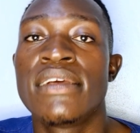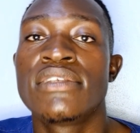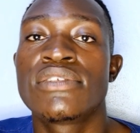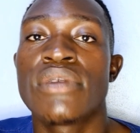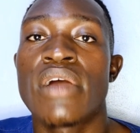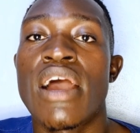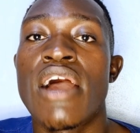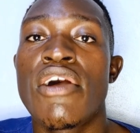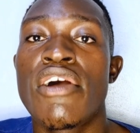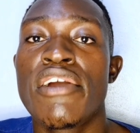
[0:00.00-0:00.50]

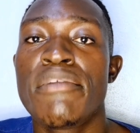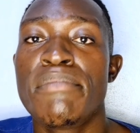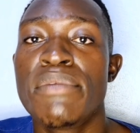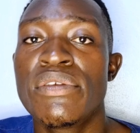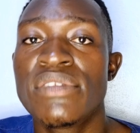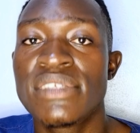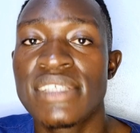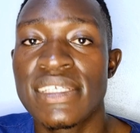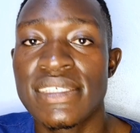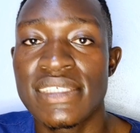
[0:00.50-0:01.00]
So our
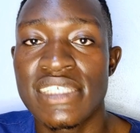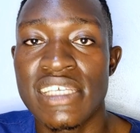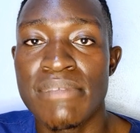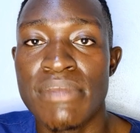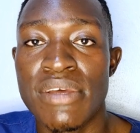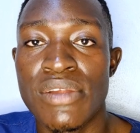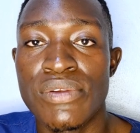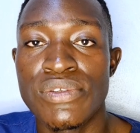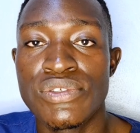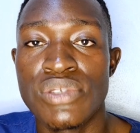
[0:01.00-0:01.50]
immune
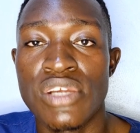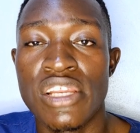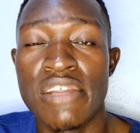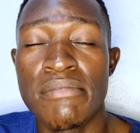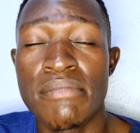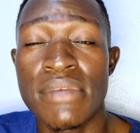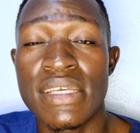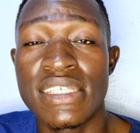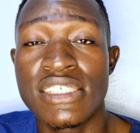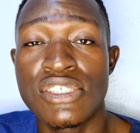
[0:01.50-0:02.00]
system are usually
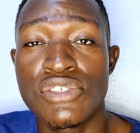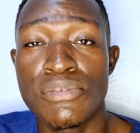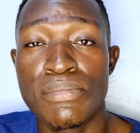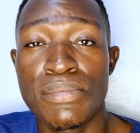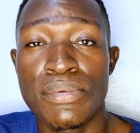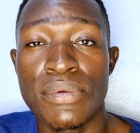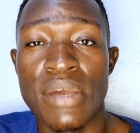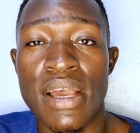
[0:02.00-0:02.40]
meant to